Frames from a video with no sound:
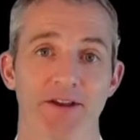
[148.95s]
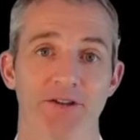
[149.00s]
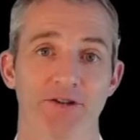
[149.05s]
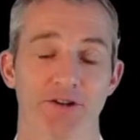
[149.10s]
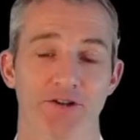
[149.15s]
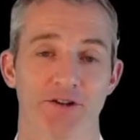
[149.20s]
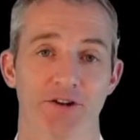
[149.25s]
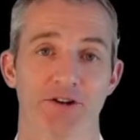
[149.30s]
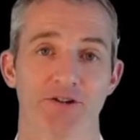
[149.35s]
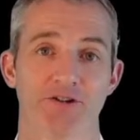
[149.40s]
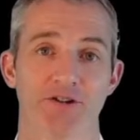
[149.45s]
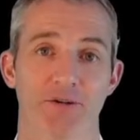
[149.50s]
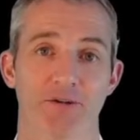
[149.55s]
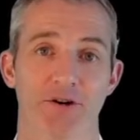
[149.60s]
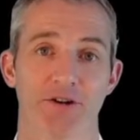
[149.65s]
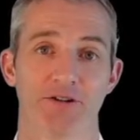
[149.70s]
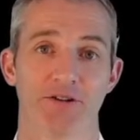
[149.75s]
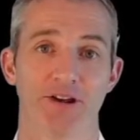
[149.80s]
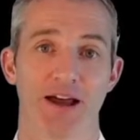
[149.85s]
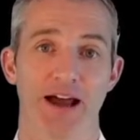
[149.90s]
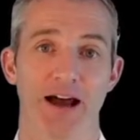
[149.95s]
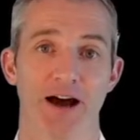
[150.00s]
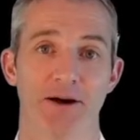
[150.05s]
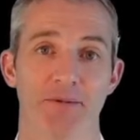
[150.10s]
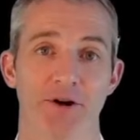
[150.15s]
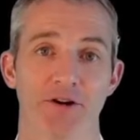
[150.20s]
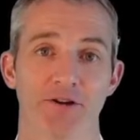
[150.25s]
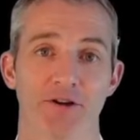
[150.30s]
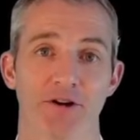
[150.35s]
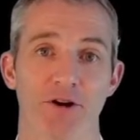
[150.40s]
So it's going to show us how
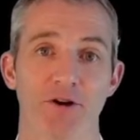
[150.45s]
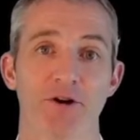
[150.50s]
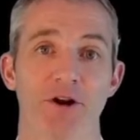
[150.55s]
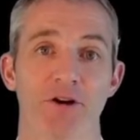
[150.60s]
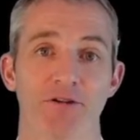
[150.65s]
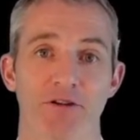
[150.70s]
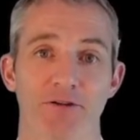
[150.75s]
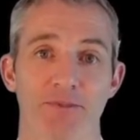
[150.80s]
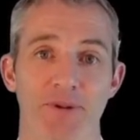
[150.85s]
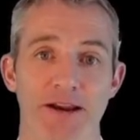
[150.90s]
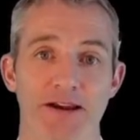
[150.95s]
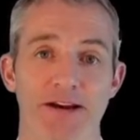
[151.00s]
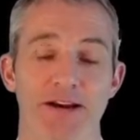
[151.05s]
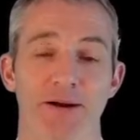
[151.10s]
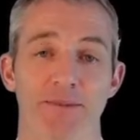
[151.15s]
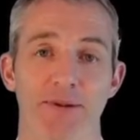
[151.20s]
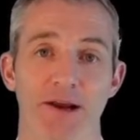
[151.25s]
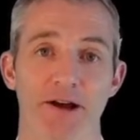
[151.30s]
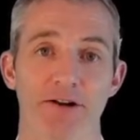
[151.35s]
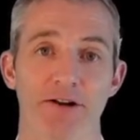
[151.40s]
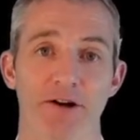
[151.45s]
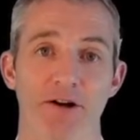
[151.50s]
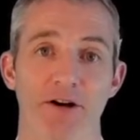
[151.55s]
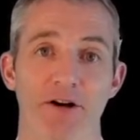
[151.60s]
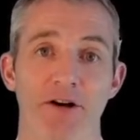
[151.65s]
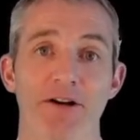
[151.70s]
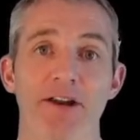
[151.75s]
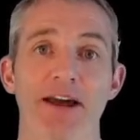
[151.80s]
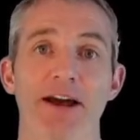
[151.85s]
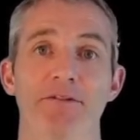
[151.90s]
much glucose has been in our blood
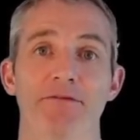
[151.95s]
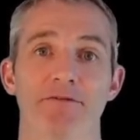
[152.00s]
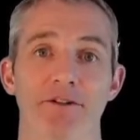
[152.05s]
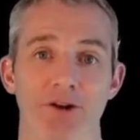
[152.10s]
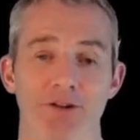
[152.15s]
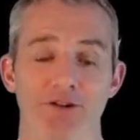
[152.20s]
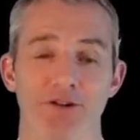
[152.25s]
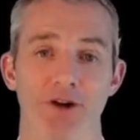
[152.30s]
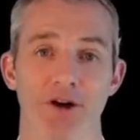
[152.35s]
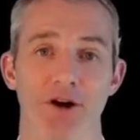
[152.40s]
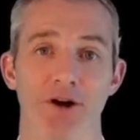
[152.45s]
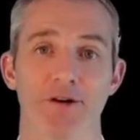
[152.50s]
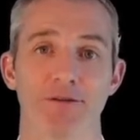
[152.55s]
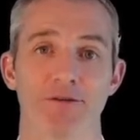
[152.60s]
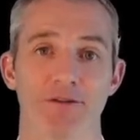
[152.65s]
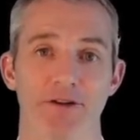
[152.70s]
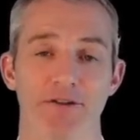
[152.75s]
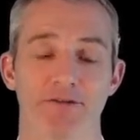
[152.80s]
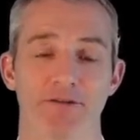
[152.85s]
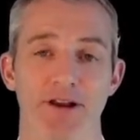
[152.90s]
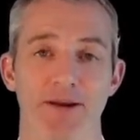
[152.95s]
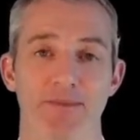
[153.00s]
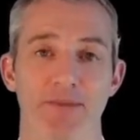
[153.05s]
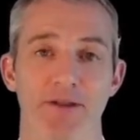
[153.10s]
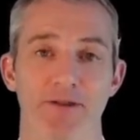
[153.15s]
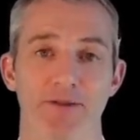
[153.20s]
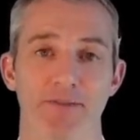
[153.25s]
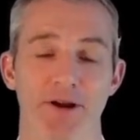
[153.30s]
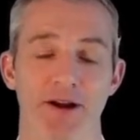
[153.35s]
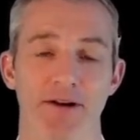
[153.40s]
on average over a
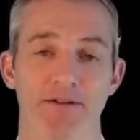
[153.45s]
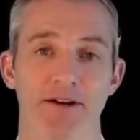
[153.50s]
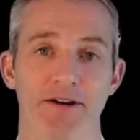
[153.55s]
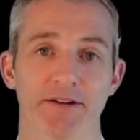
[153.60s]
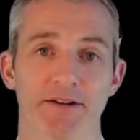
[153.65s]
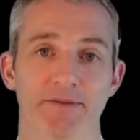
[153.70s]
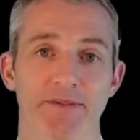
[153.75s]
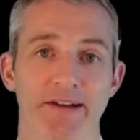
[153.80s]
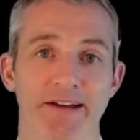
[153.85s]
3-month period.